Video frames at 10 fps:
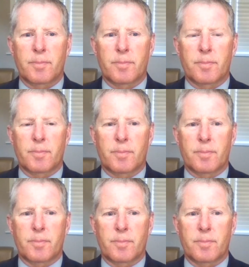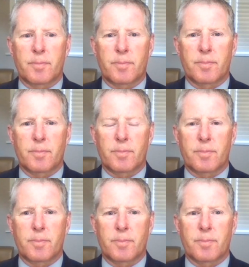
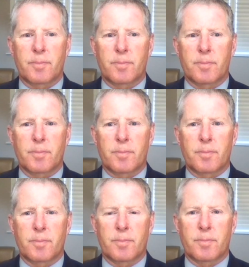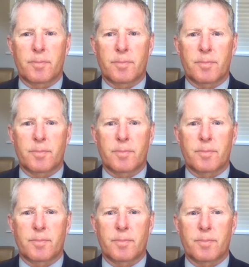
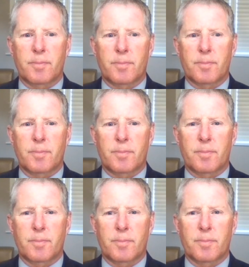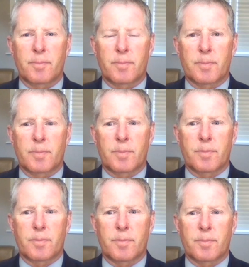
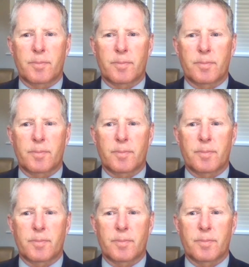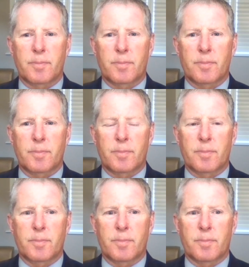
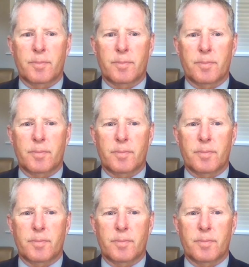No words are spoken by the person on screen.